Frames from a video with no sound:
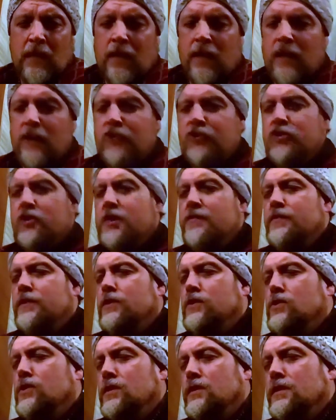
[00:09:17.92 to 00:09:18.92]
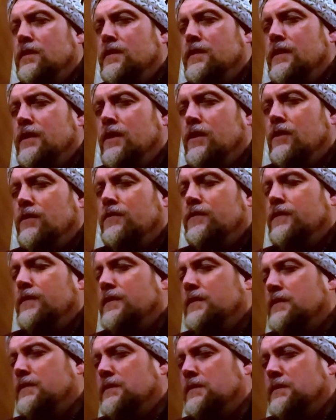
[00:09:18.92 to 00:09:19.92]
And Shiva looked at the
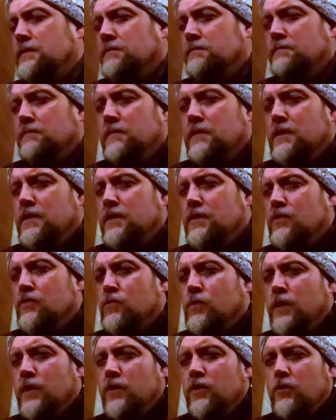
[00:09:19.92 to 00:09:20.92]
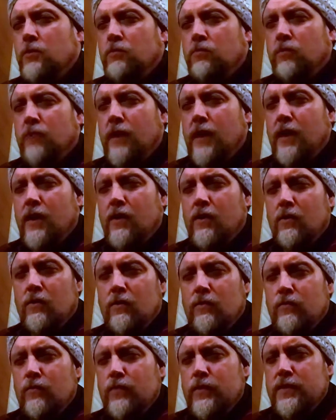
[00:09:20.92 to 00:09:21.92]
elephant, his wrinkled brow
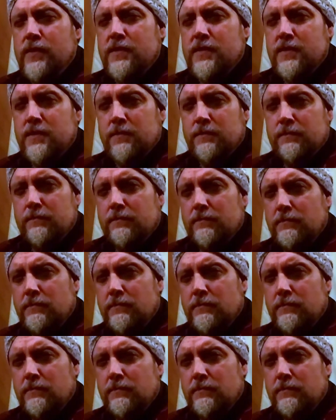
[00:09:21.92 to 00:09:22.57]
of wisdom,